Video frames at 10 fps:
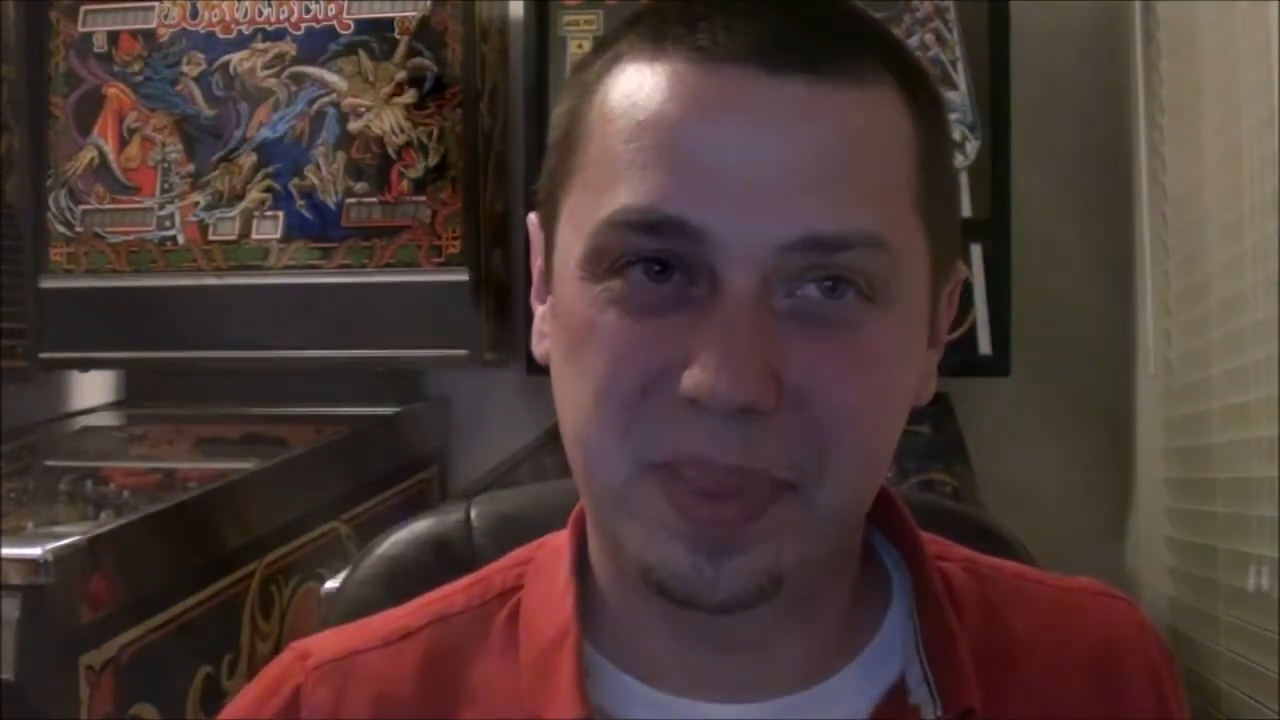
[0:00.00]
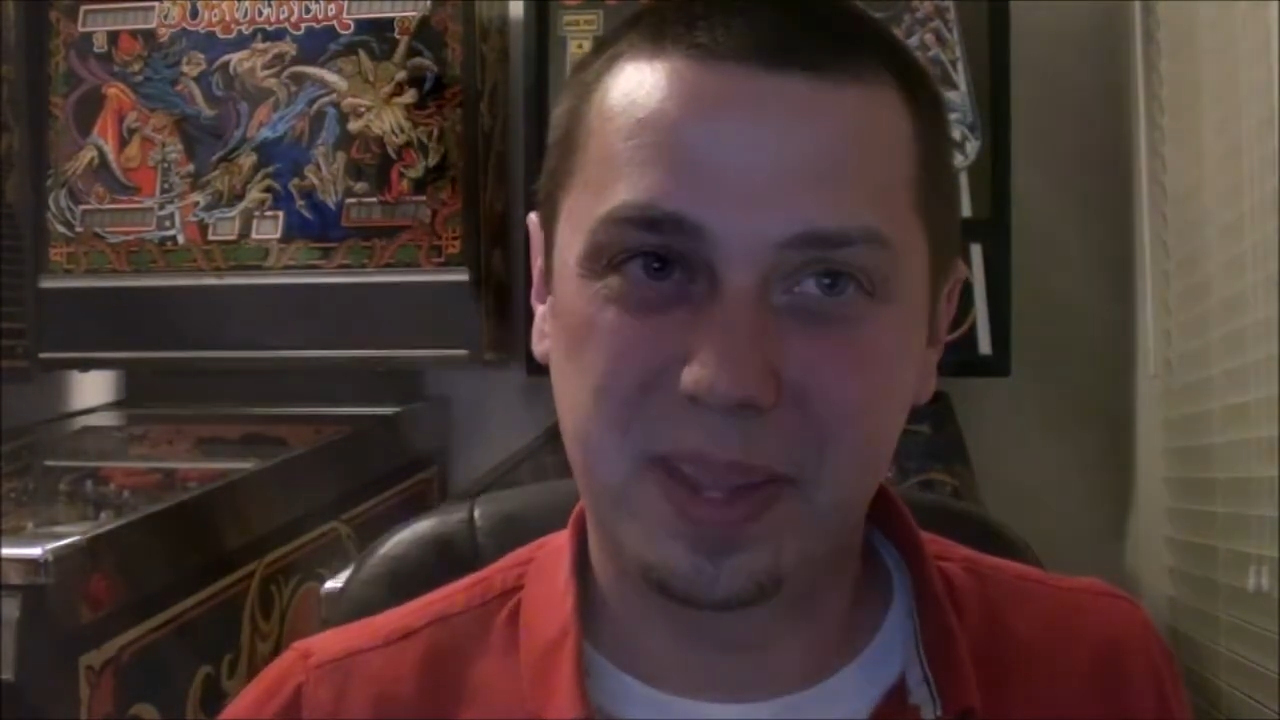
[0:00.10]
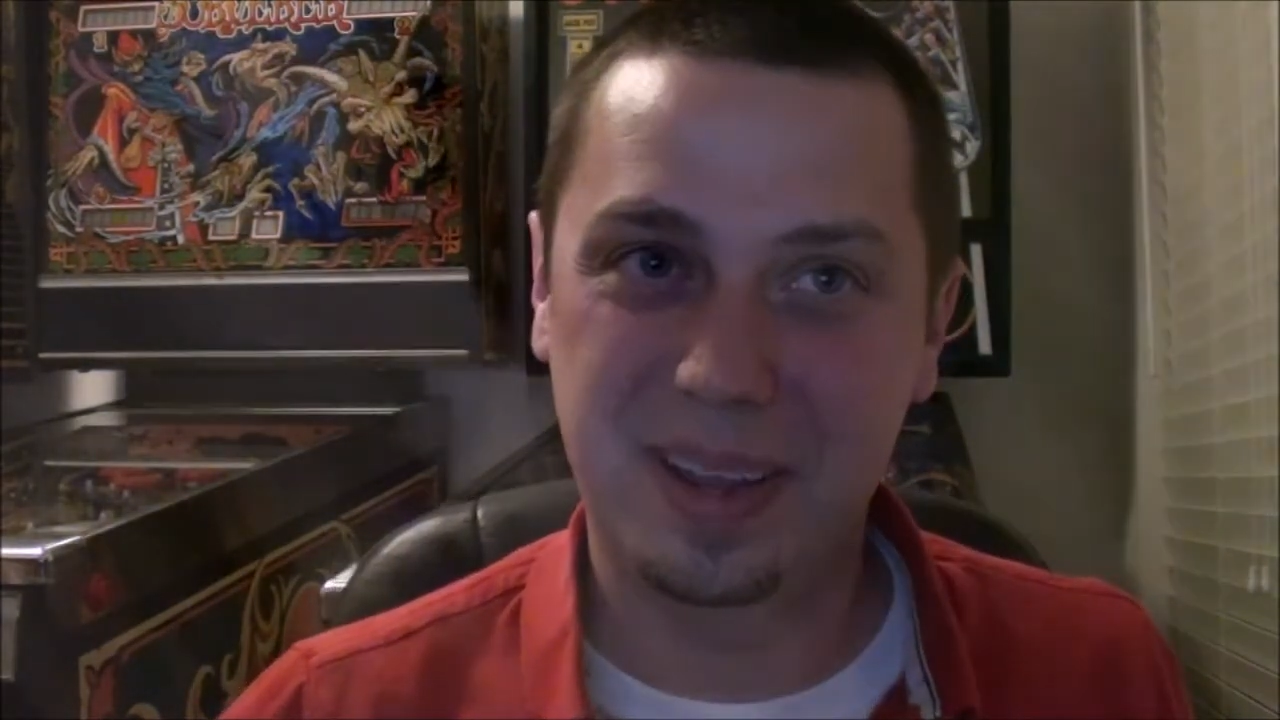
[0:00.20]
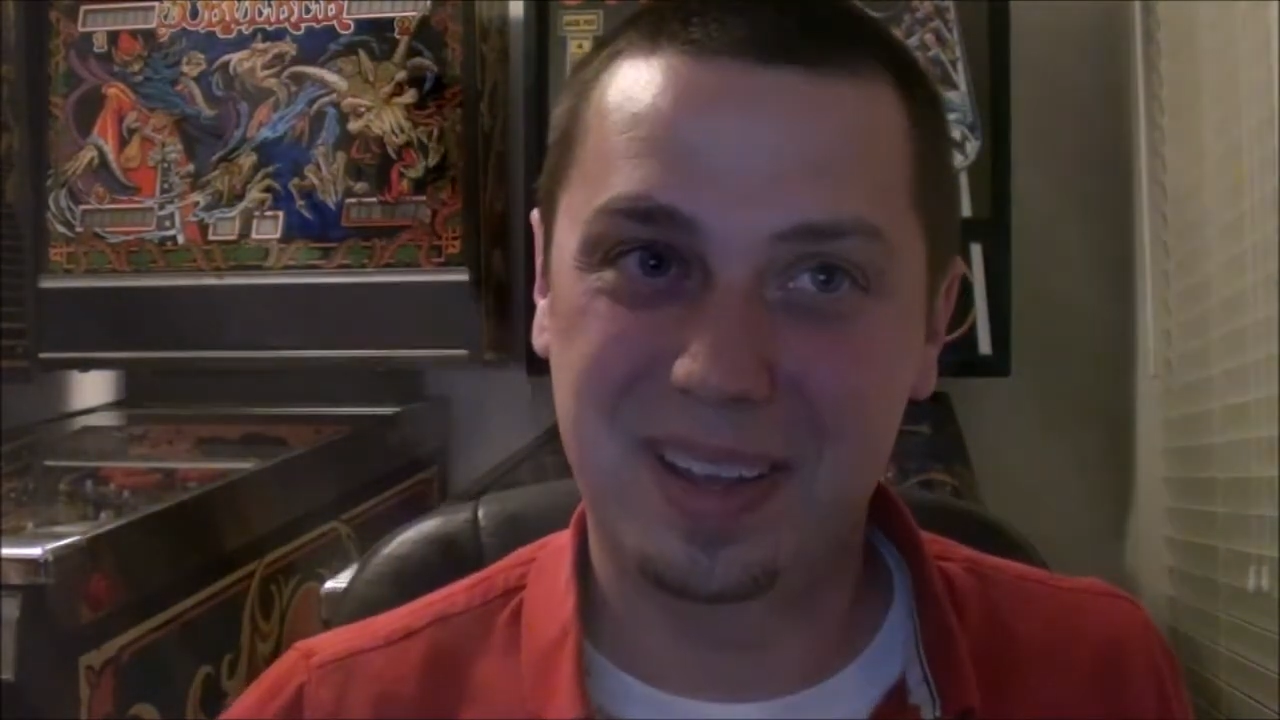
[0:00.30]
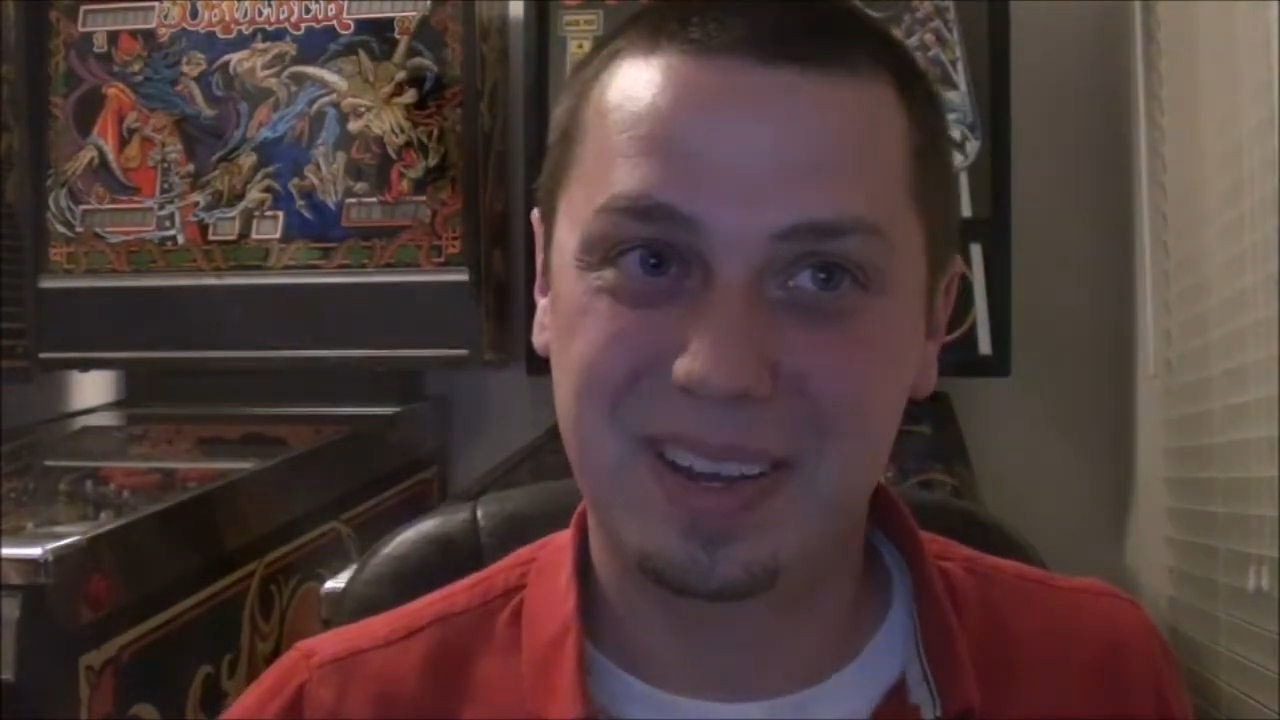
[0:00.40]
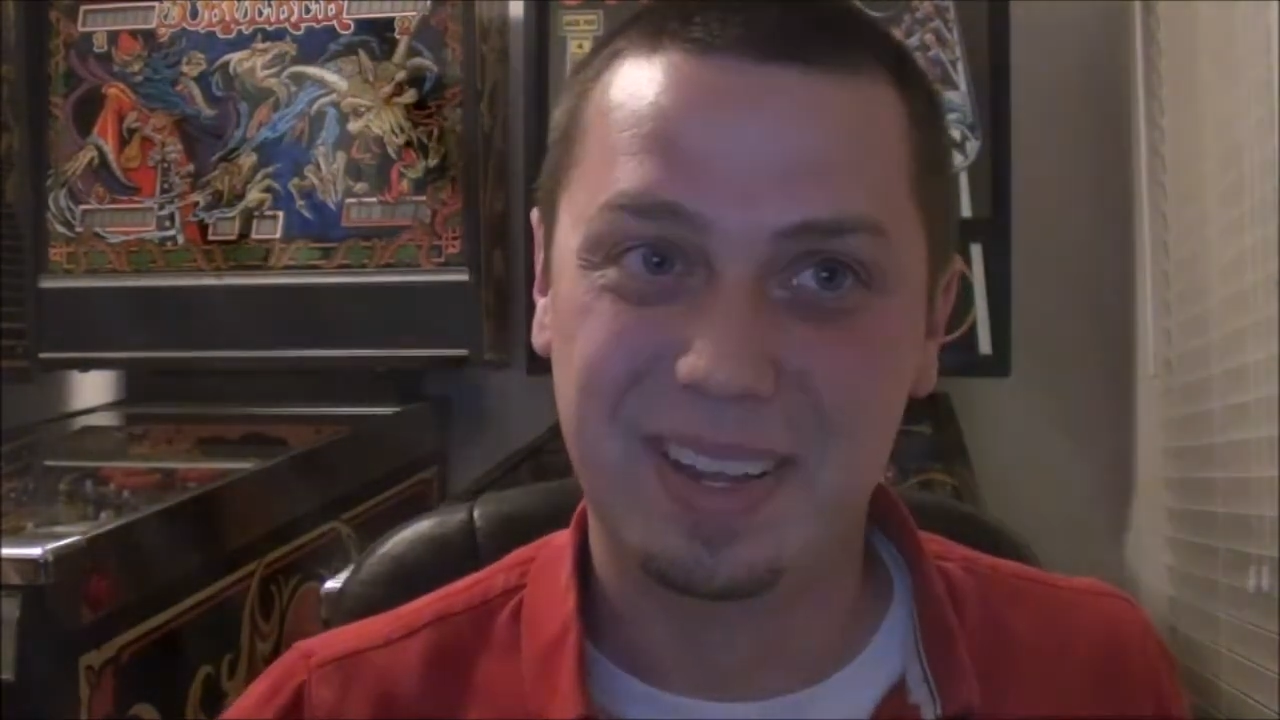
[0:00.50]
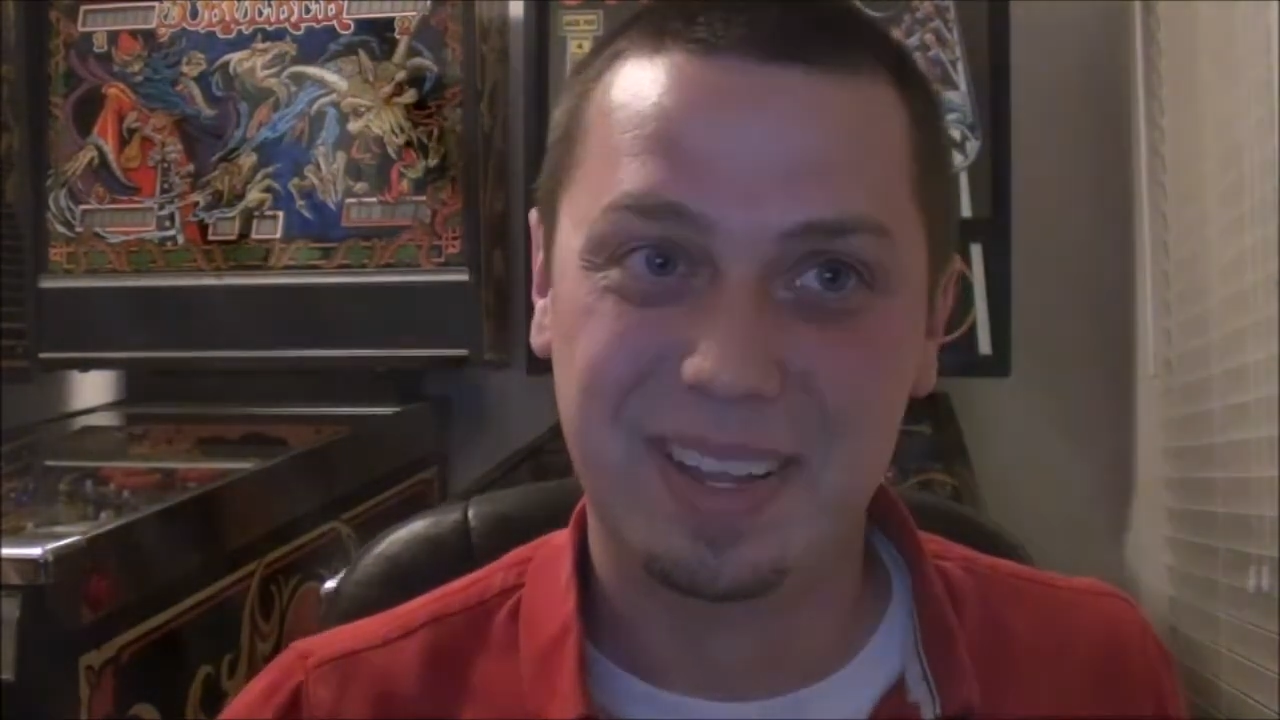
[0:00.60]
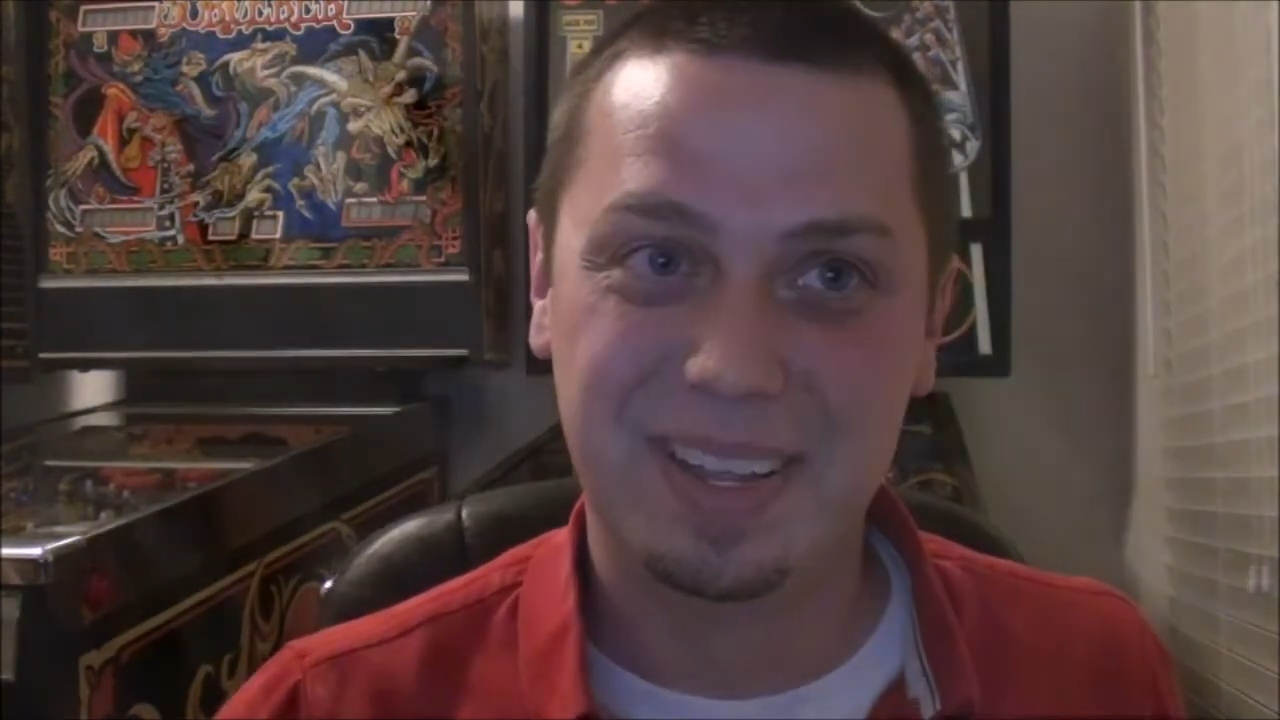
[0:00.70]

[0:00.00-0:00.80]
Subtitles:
And